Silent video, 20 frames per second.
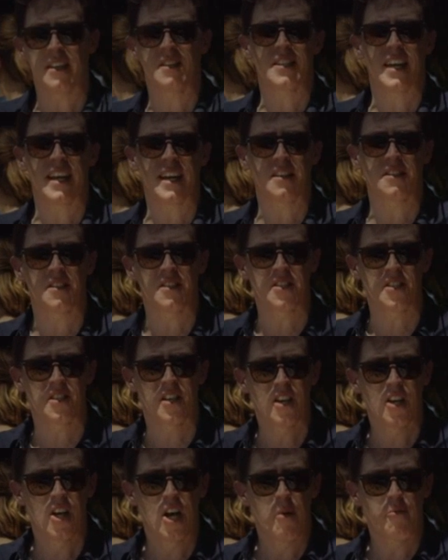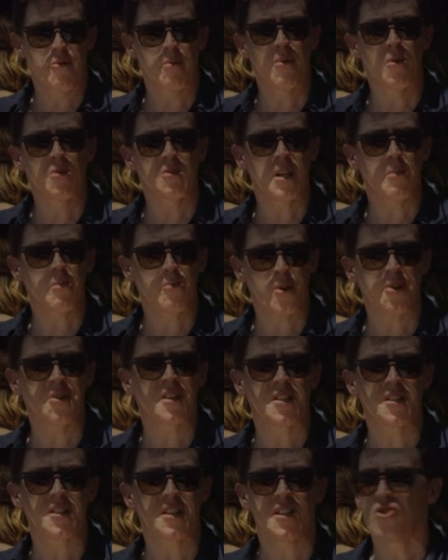actors promoting products they
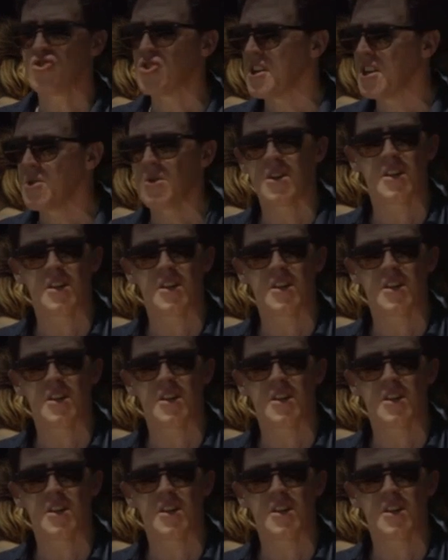genuinely